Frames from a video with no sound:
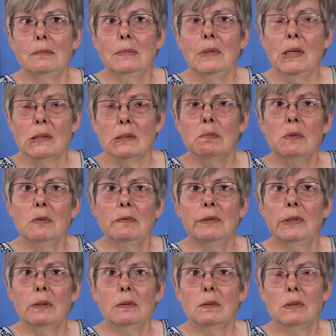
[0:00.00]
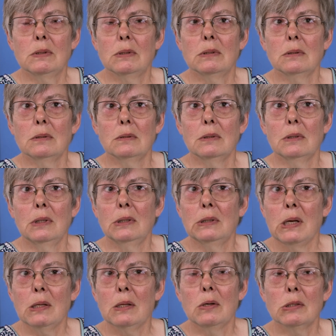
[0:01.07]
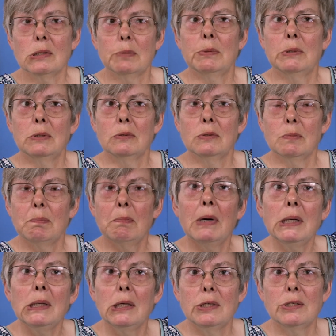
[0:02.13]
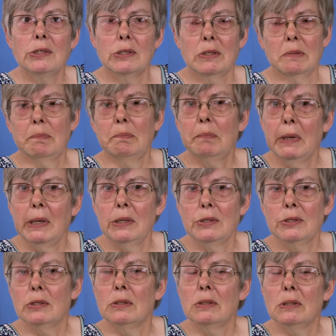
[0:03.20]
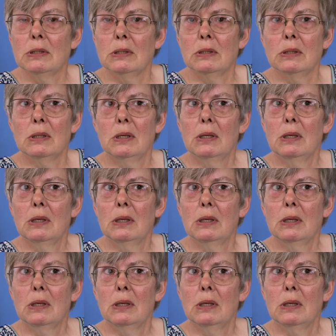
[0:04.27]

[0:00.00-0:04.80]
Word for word: yes, Moorfields and other hospitals manage patients,